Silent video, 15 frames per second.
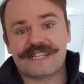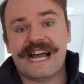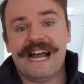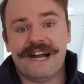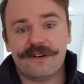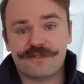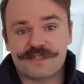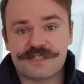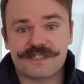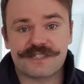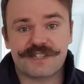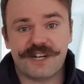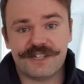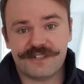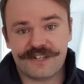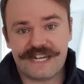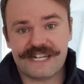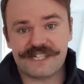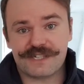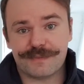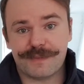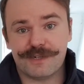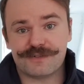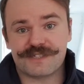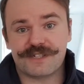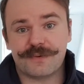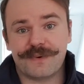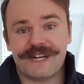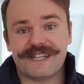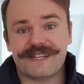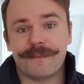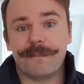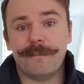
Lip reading: how to design your HMOs in a way that